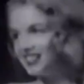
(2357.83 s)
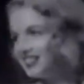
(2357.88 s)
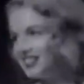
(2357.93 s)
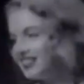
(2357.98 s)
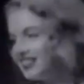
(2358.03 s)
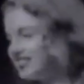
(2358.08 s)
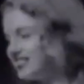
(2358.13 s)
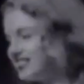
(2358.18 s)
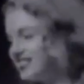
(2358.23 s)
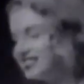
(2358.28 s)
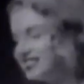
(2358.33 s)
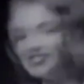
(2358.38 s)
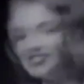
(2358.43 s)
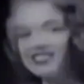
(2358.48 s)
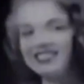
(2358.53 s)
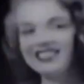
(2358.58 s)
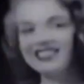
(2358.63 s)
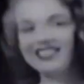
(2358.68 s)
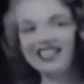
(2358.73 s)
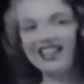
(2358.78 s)
of this
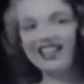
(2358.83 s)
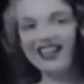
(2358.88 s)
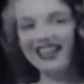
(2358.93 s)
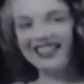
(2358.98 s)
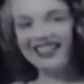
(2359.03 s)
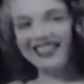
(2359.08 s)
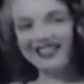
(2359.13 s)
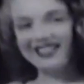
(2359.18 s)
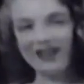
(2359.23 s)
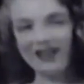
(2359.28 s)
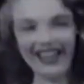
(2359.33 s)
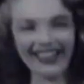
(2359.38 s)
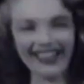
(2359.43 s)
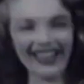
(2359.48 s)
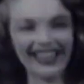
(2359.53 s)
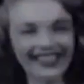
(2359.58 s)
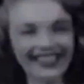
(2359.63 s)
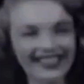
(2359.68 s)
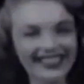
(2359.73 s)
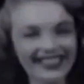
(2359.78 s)
lovely young pinup.
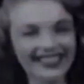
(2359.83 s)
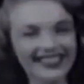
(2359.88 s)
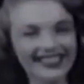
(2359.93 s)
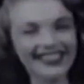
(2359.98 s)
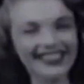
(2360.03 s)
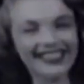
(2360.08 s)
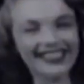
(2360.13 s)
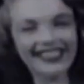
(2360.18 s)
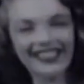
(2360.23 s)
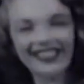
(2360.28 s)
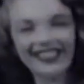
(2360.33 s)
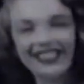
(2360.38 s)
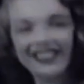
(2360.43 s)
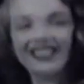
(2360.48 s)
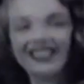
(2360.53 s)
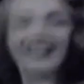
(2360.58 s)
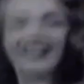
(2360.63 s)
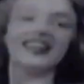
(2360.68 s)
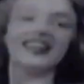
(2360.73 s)
And